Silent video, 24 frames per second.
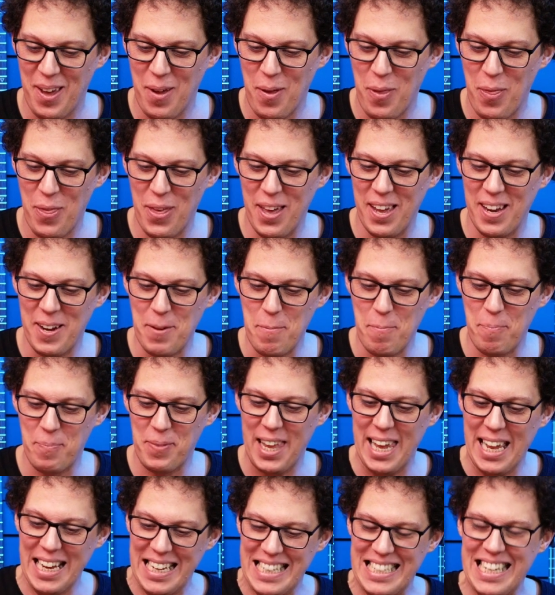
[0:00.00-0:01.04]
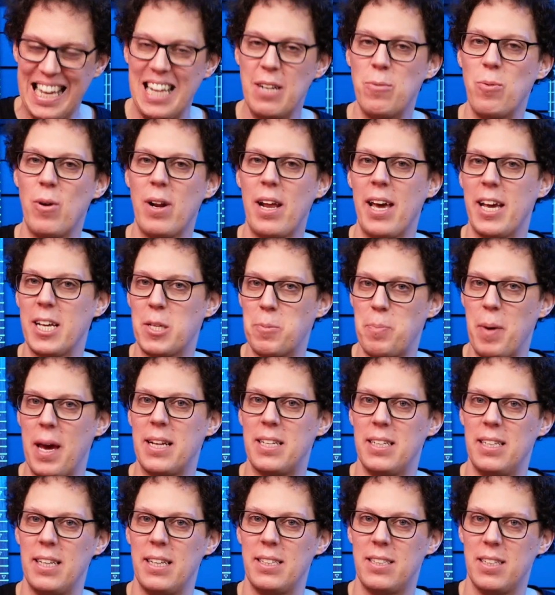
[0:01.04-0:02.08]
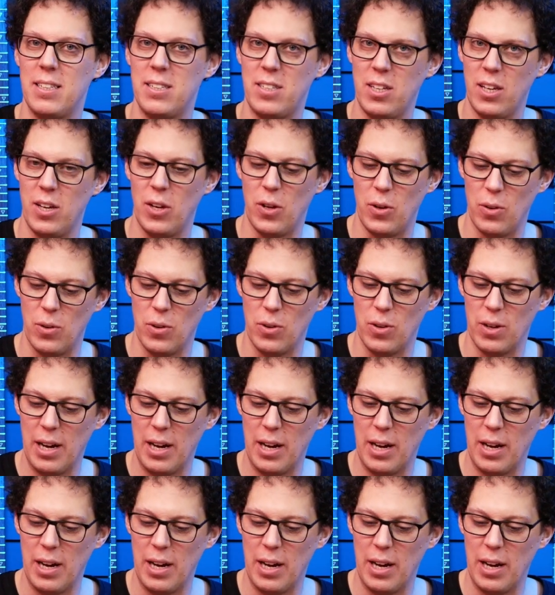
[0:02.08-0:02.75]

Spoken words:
that it did what I expected it to do.